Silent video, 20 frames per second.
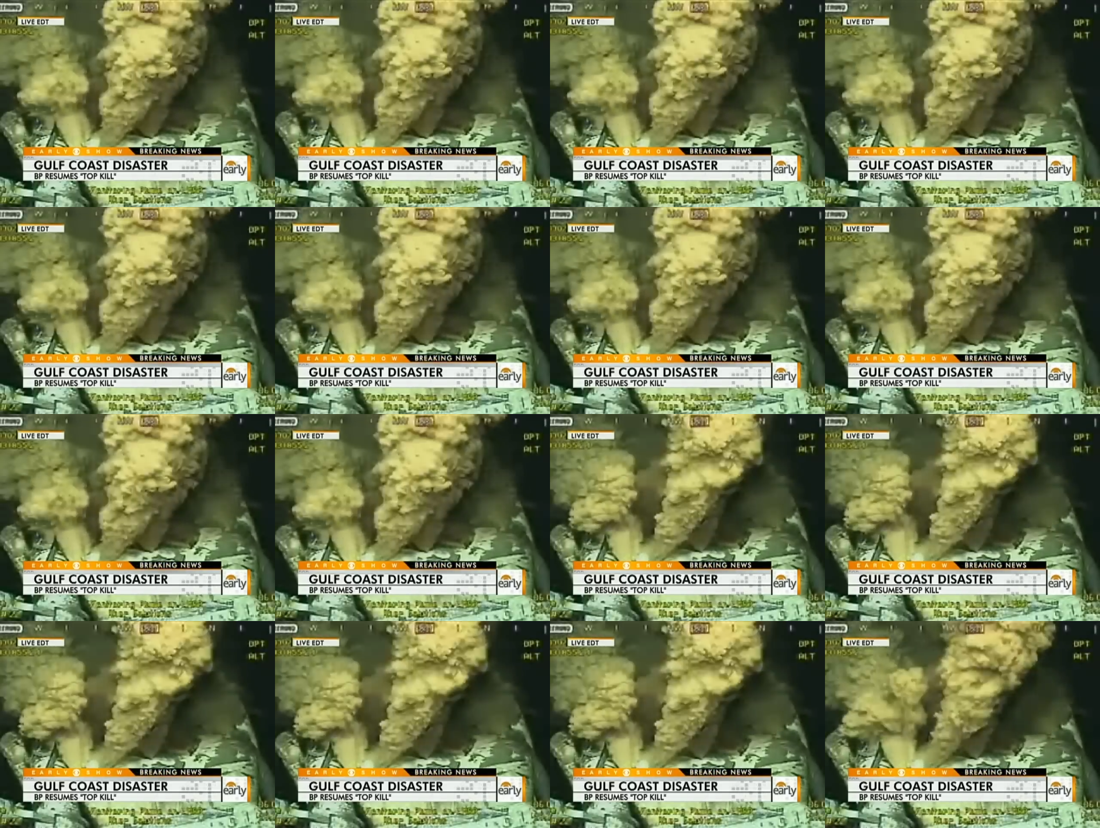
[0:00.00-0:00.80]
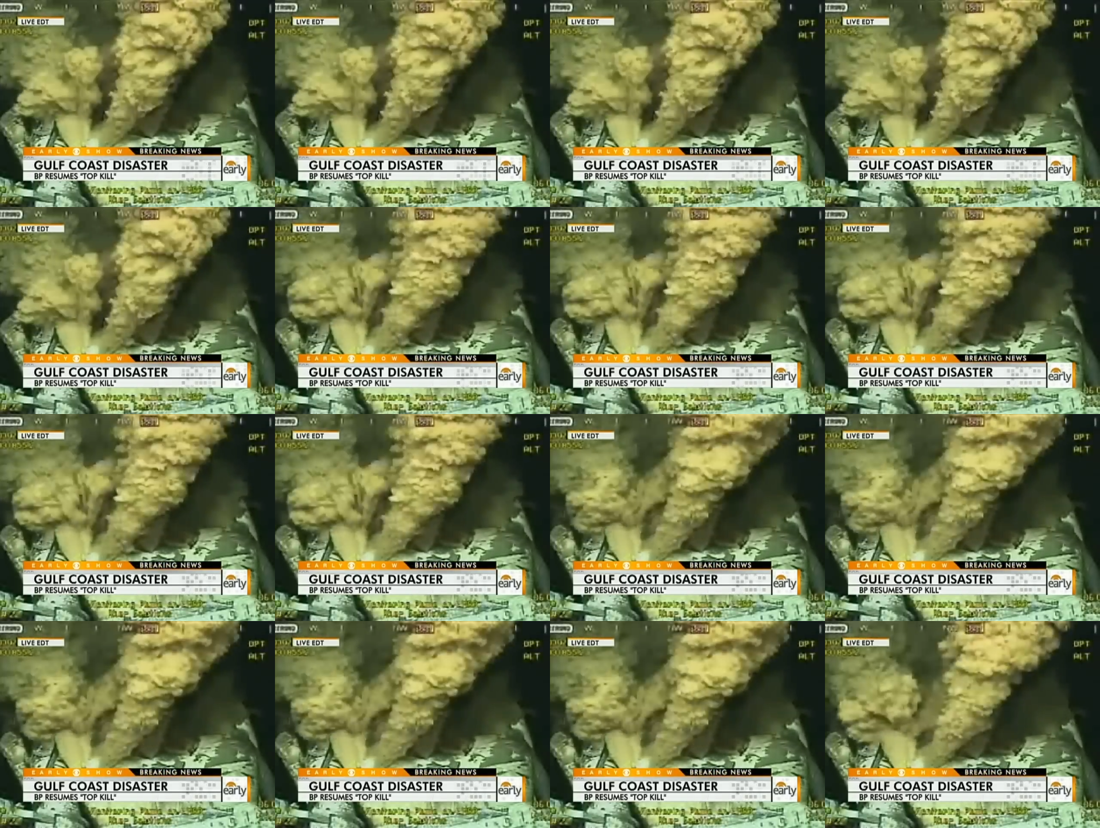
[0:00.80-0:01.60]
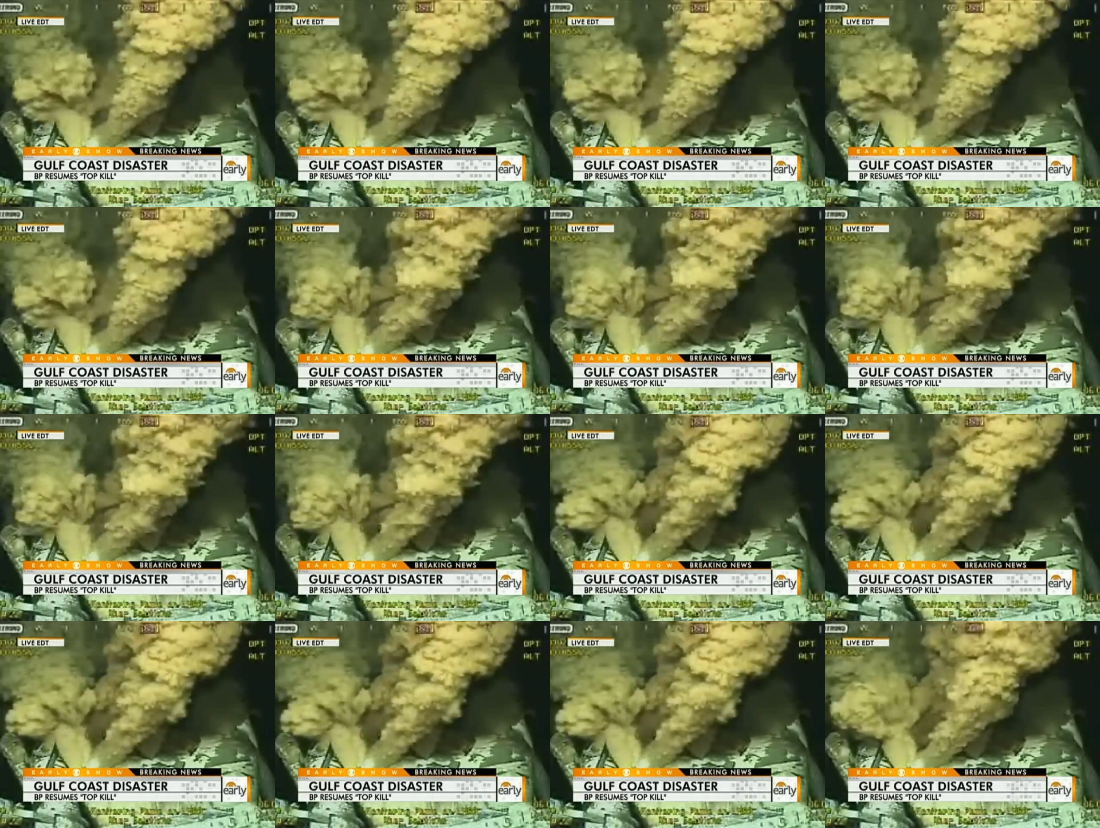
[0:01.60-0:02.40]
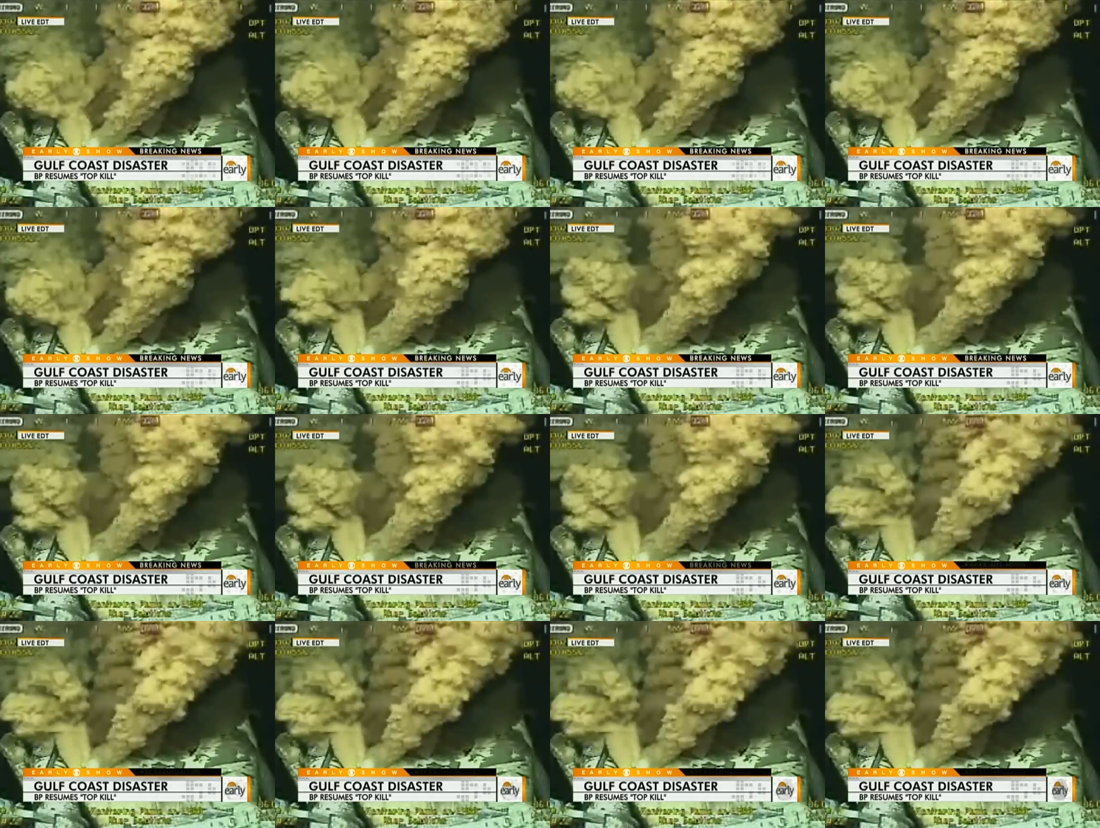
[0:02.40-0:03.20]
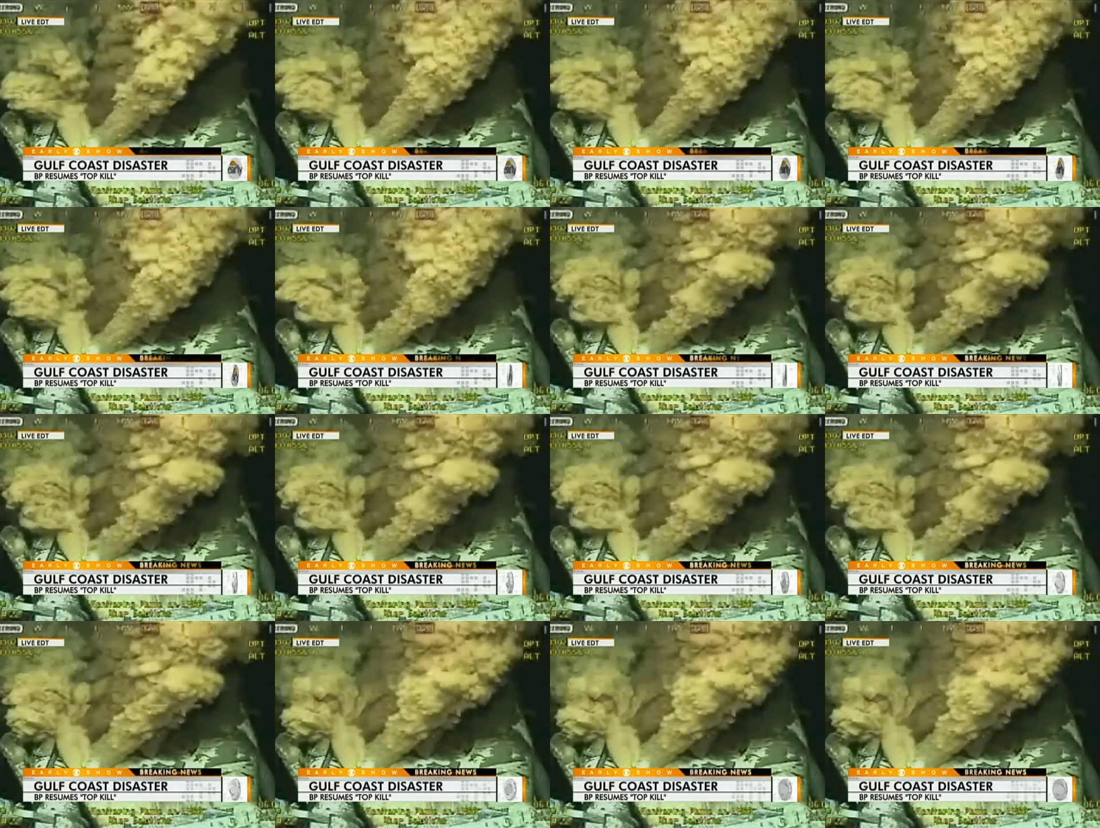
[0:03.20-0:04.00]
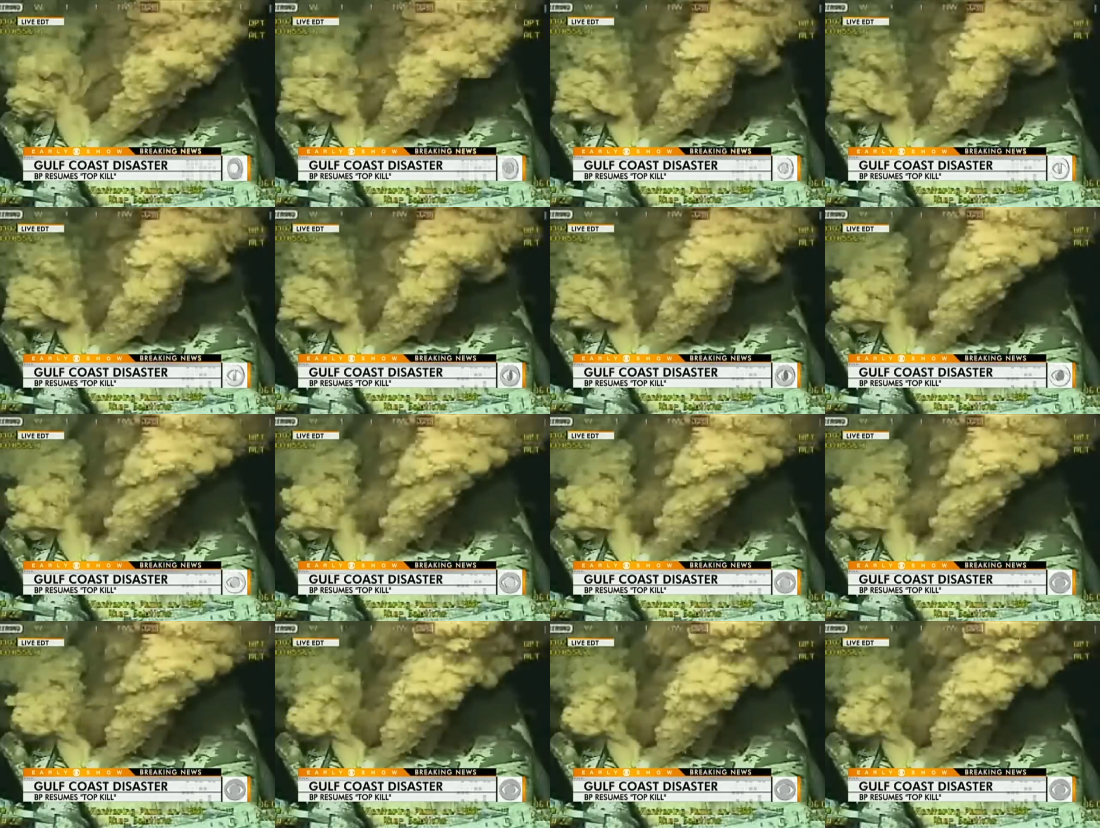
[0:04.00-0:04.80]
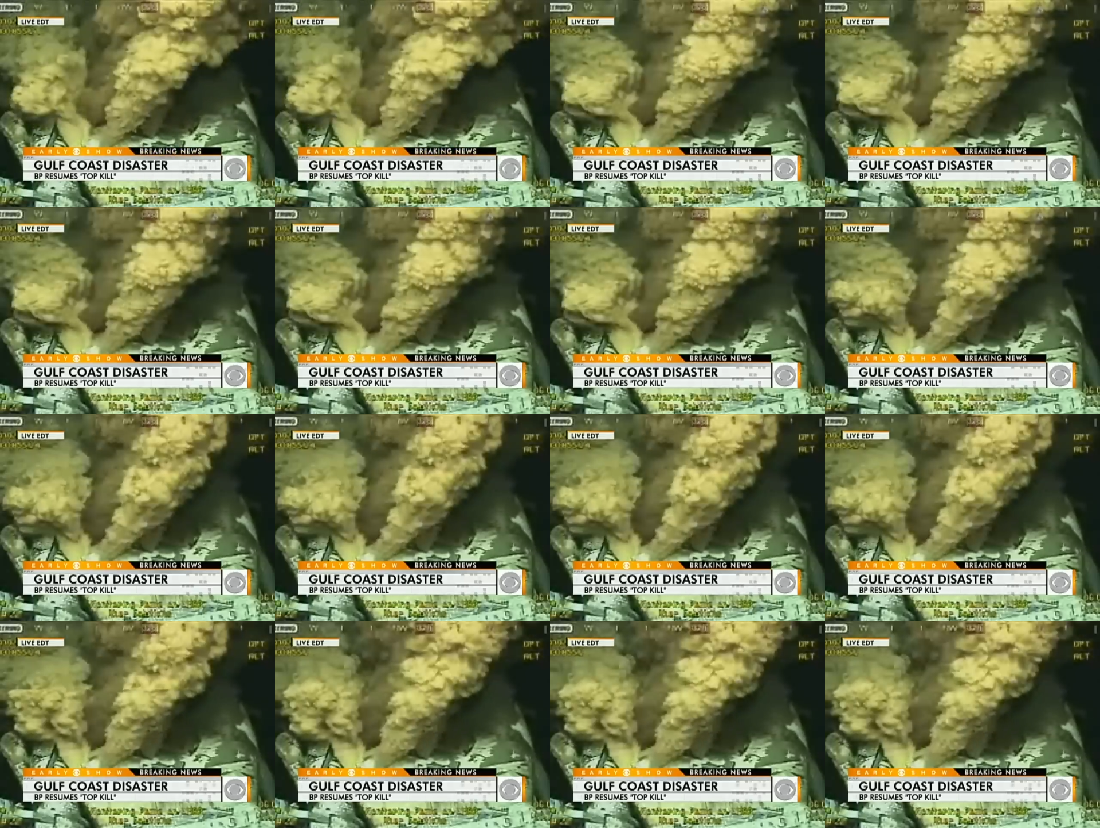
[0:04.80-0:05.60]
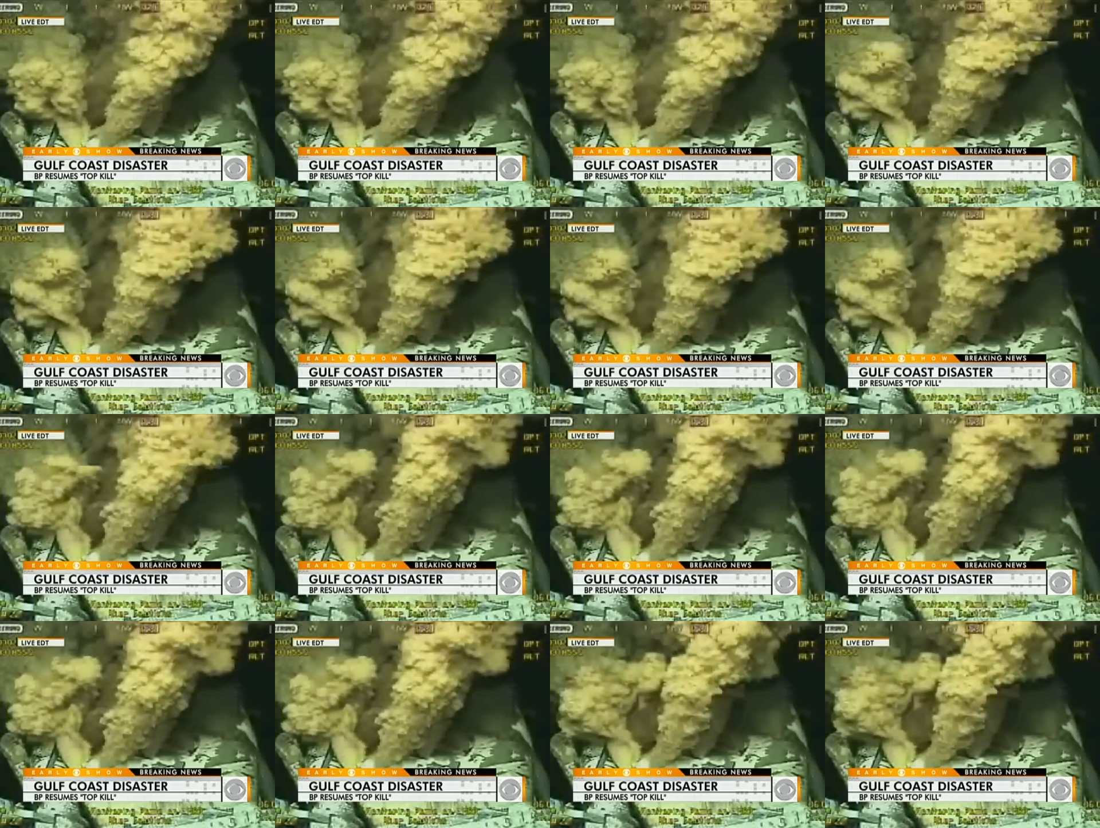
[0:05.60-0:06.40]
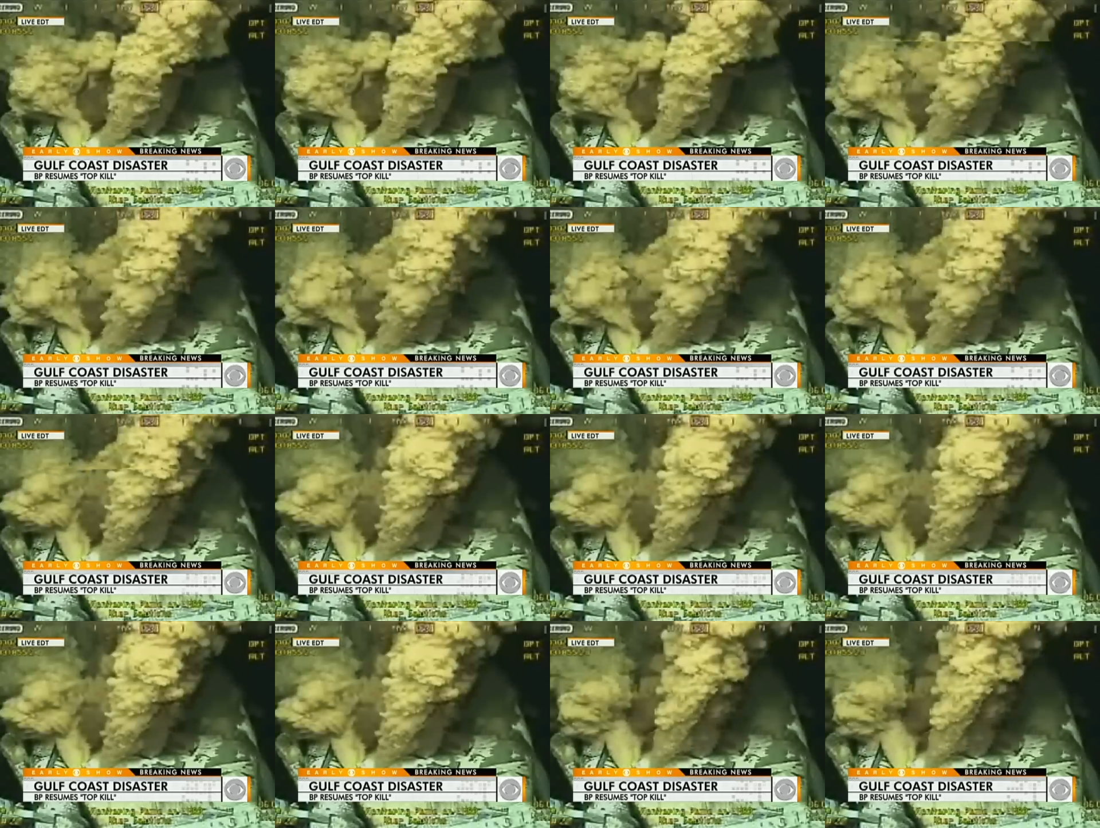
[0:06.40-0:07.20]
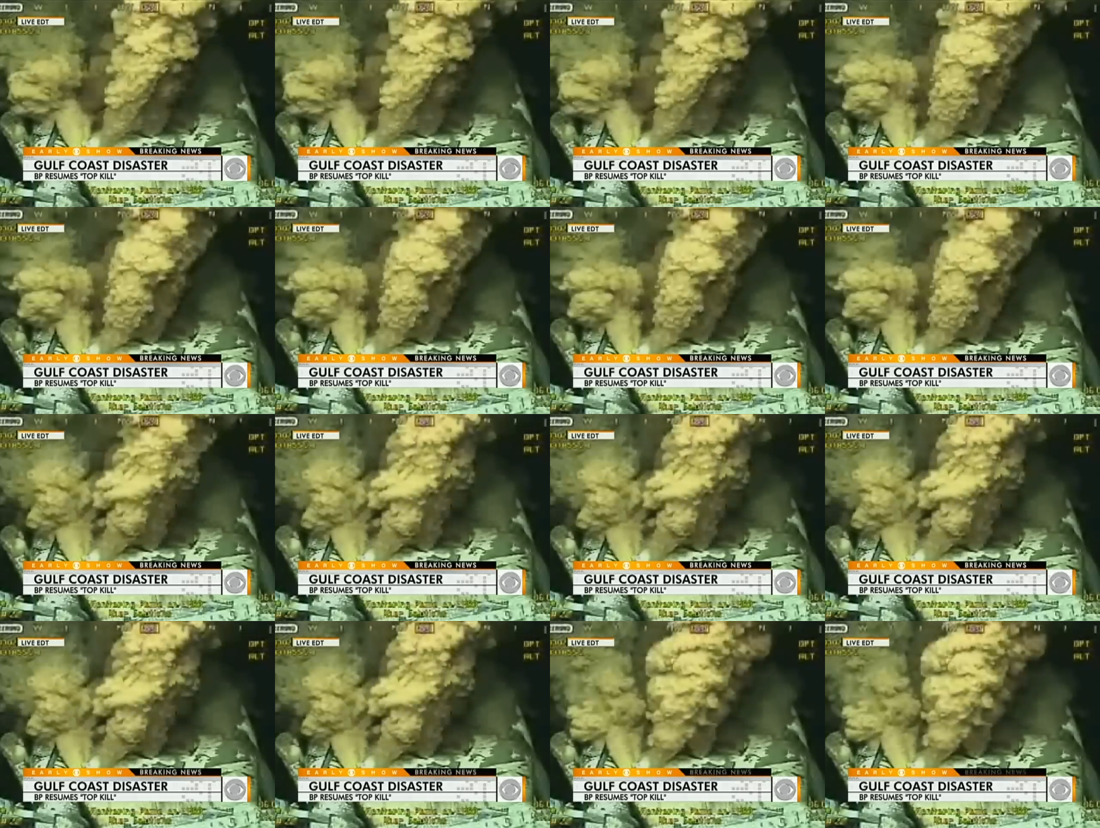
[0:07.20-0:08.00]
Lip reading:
(no speaker visible)